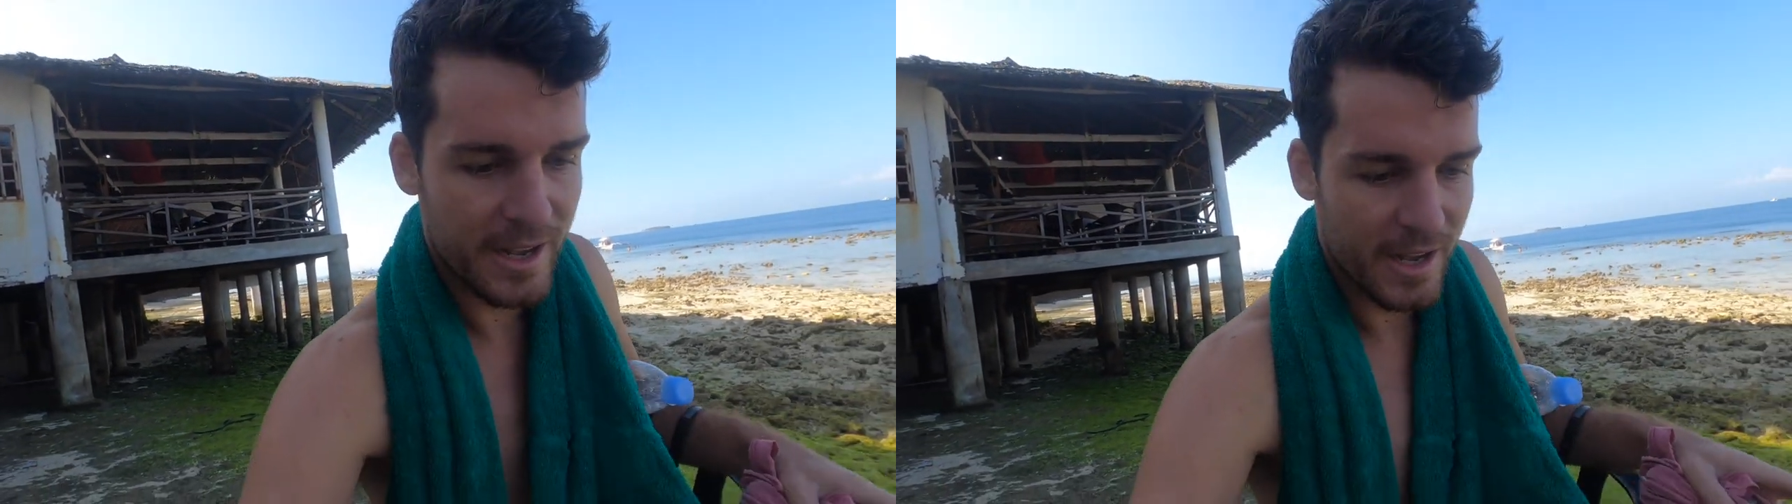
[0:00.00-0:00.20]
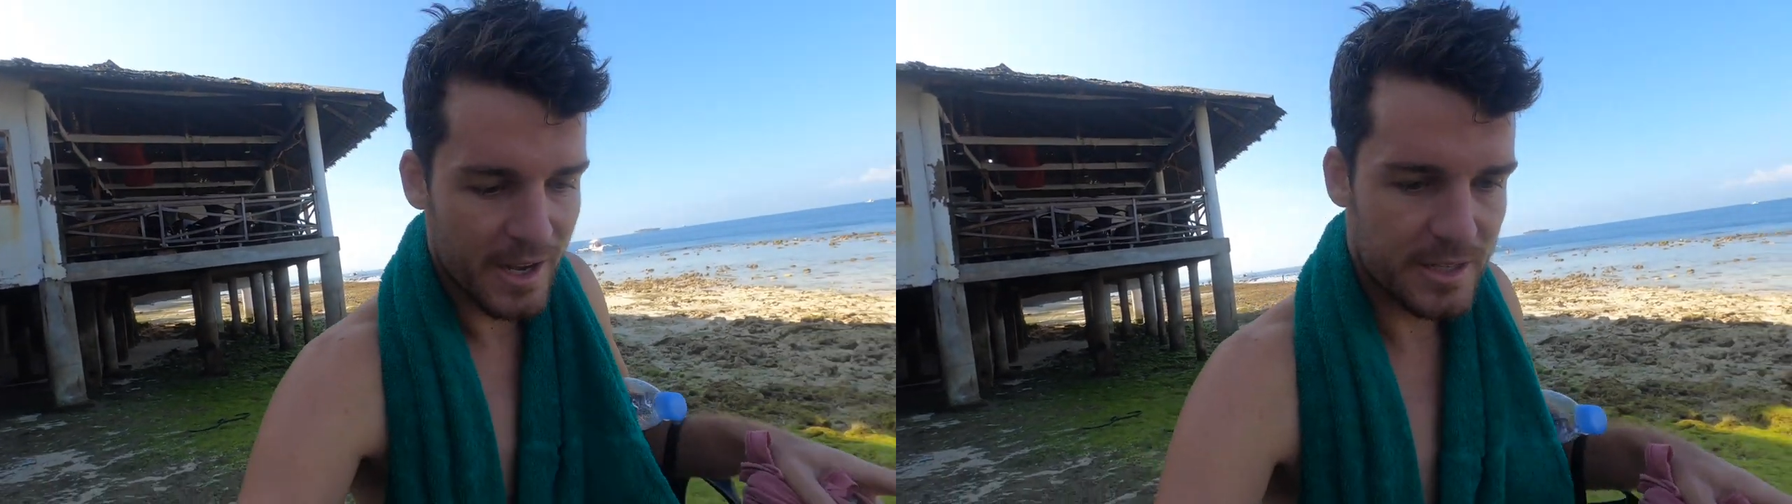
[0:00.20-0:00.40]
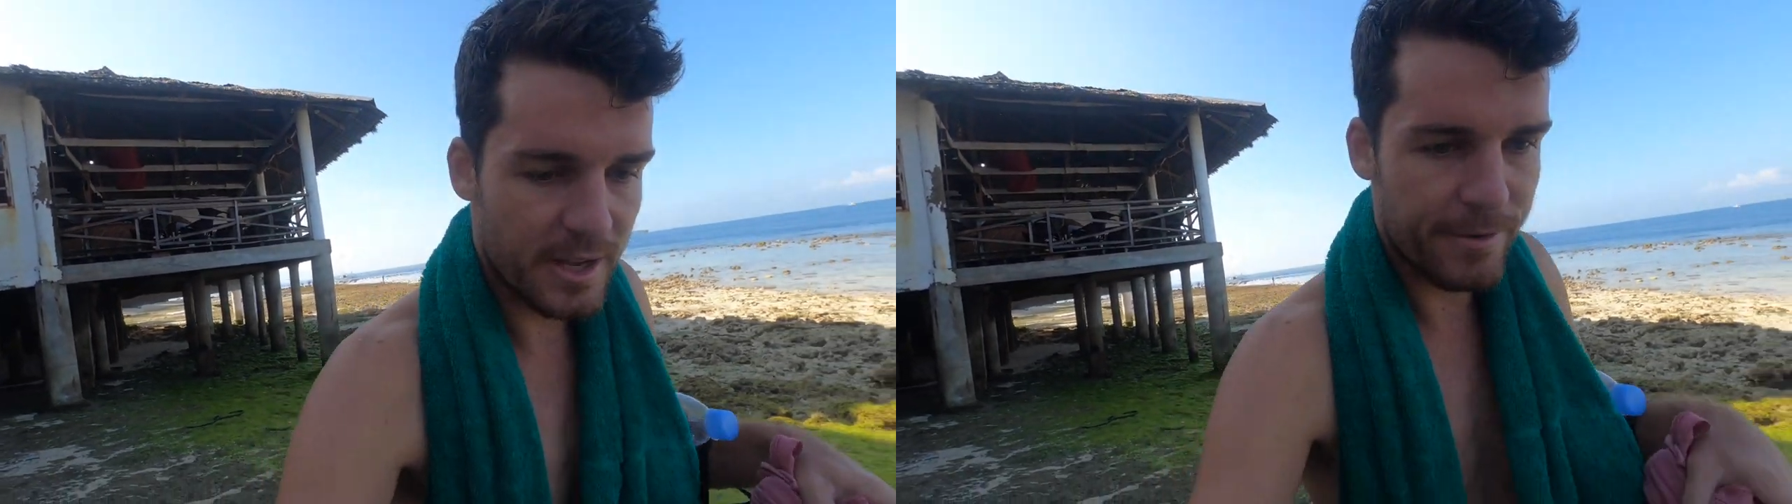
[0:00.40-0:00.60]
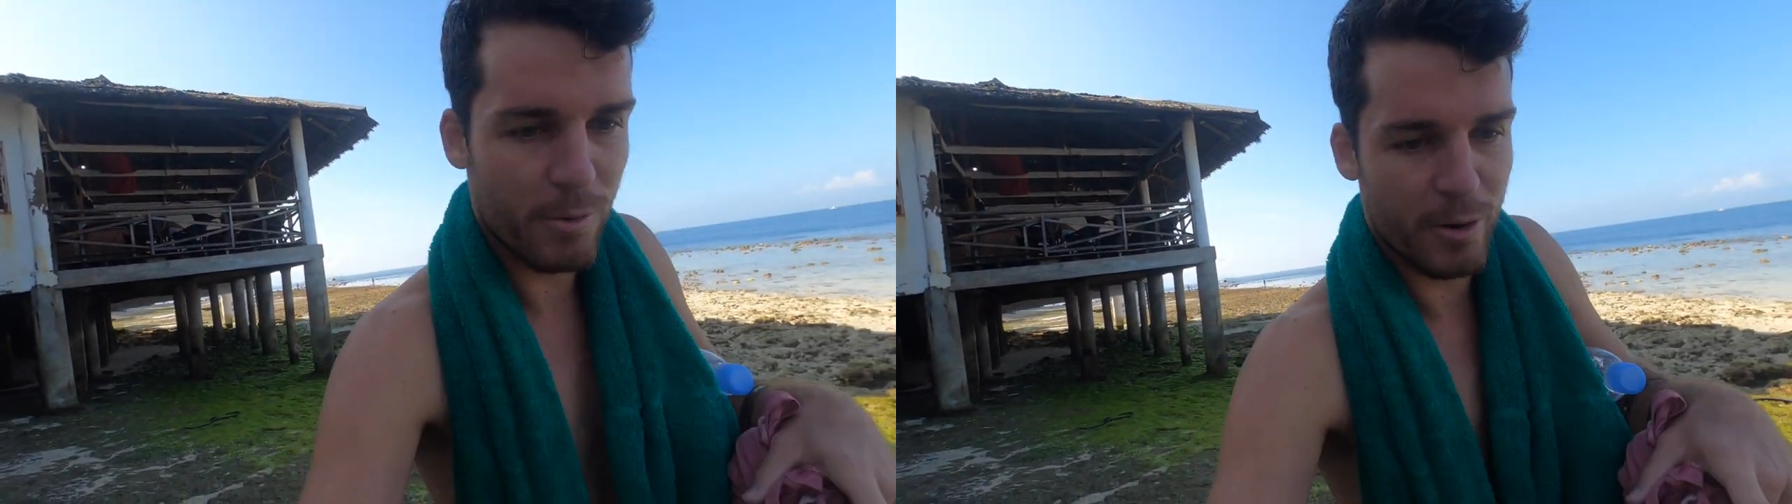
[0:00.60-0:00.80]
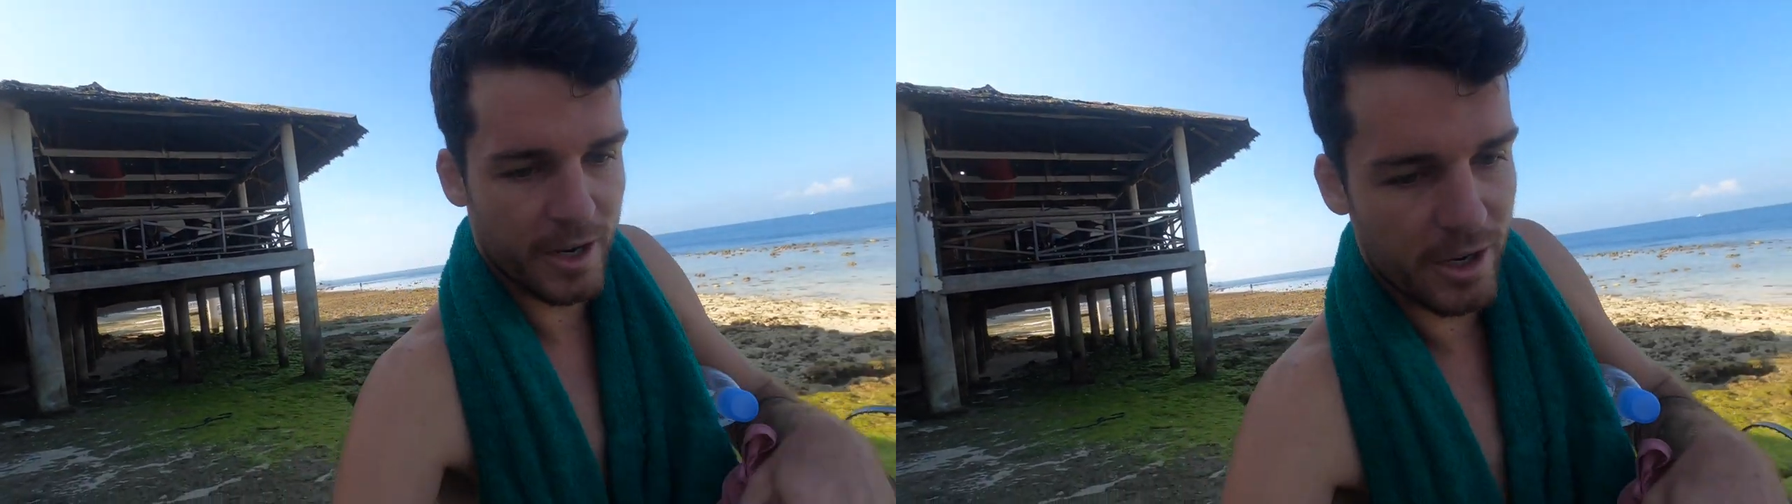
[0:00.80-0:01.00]
So if you
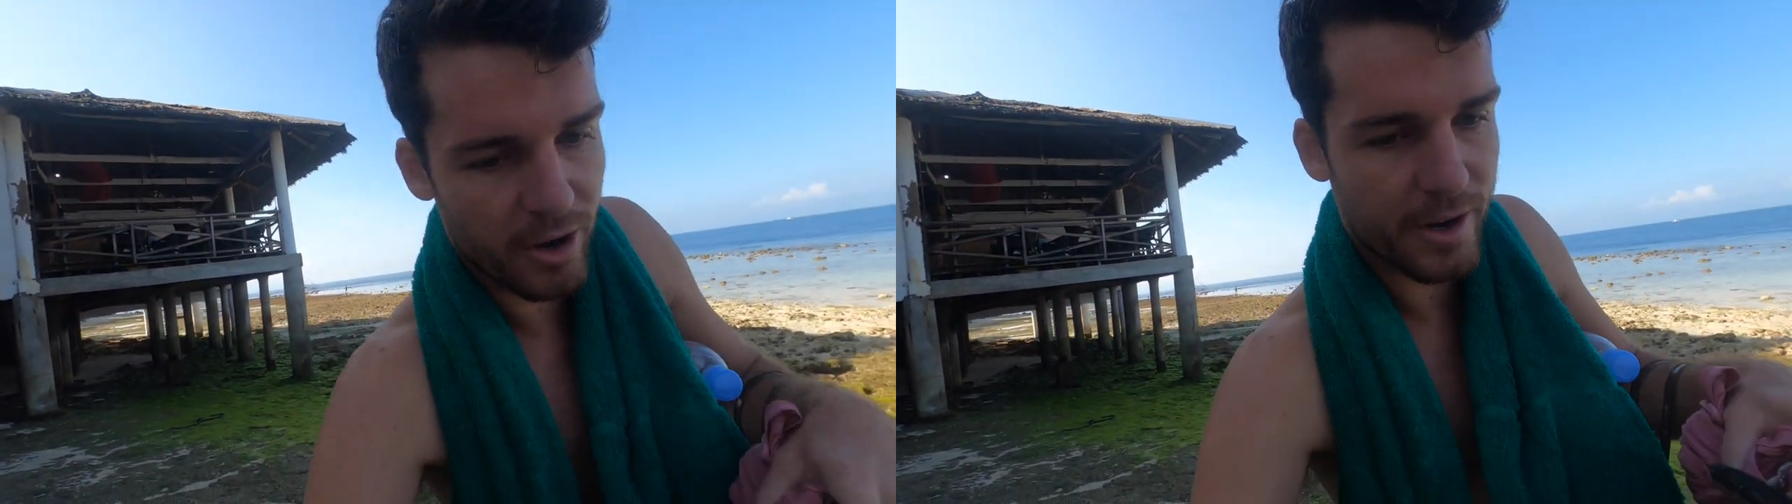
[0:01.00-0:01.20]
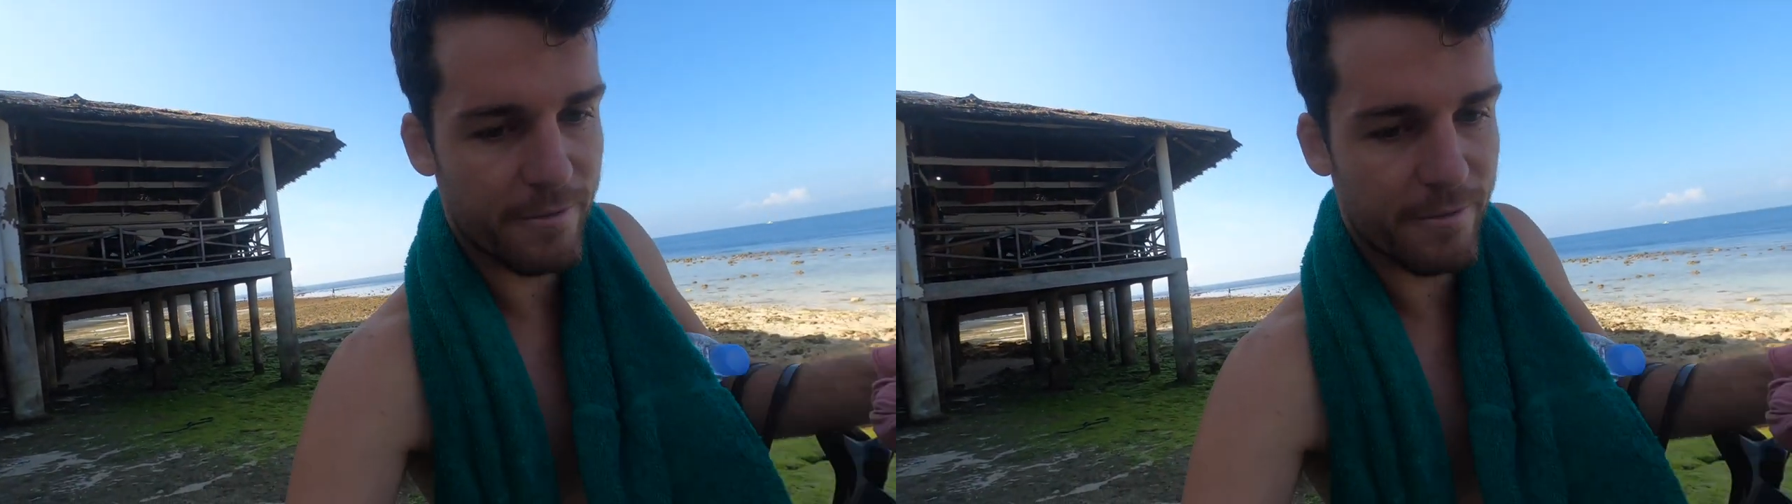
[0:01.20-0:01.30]
want to kind